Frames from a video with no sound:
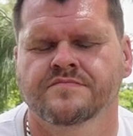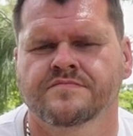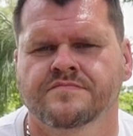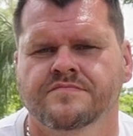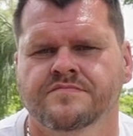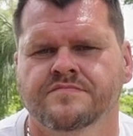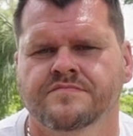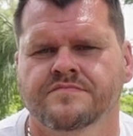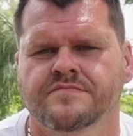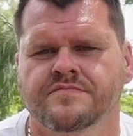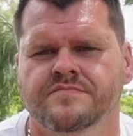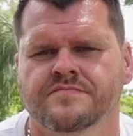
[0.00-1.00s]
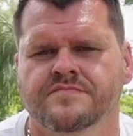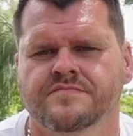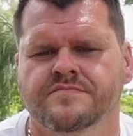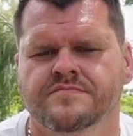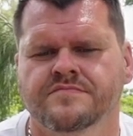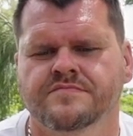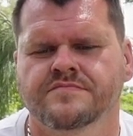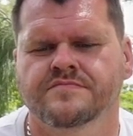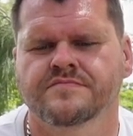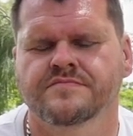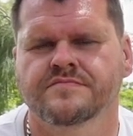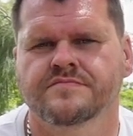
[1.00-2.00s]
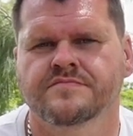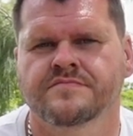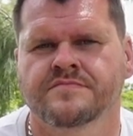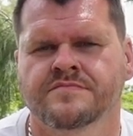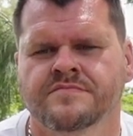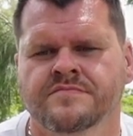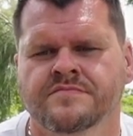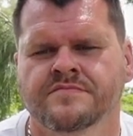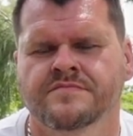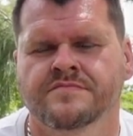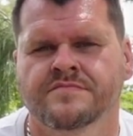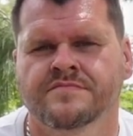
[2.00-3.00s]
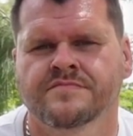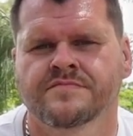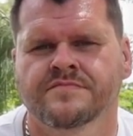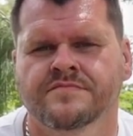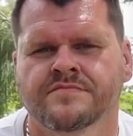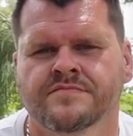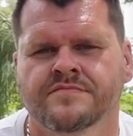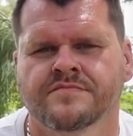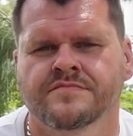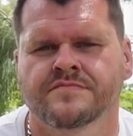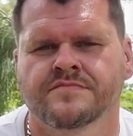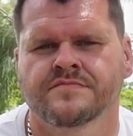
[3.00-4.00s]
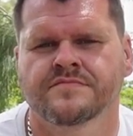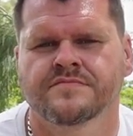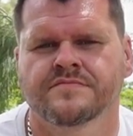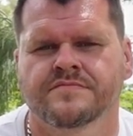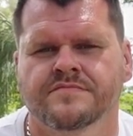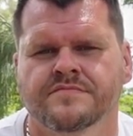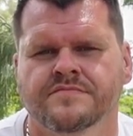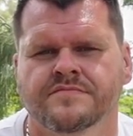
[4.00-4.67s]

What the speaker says: (not speaking)